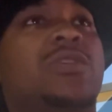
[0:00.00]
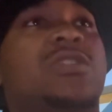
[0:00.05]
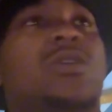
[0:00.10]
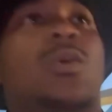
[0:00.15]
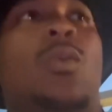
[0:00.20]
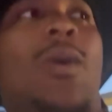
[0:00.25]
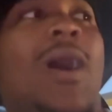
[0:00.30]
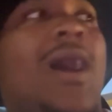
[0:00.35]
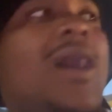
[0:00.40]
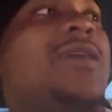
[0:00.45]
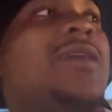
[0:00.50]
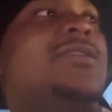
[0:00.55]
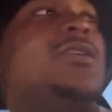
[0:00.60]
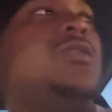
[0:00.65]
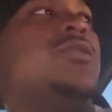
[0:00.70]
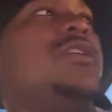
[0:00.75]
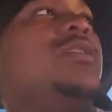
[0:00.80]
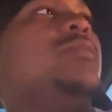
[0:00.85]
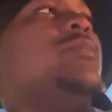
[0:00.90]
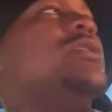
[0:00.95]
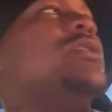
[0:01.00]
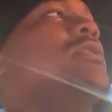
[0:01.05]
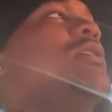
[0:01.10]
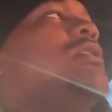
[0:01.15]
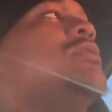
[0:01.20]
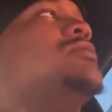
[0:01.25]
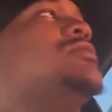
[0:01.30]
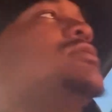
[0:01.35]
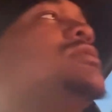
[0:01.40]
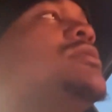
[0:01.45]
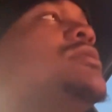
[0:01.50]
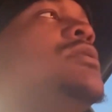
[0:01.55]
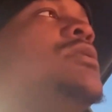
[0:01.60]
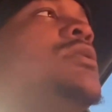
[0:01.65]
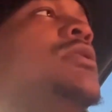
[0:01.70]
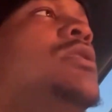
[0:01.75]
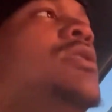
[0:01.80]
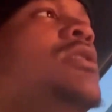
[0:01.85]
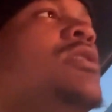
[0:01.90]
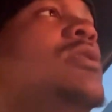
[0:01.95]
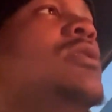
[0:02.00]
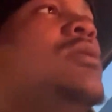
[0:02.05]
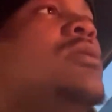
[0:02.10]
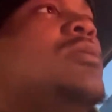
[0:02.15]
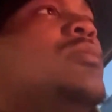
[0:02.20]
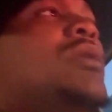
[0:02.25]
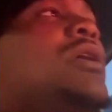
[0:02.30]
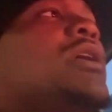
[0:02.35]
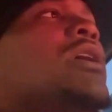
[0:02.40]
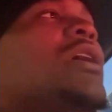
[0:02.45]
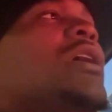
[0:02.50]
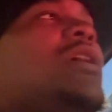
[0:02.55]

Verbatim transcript: as to why I don't eat McDonald's. But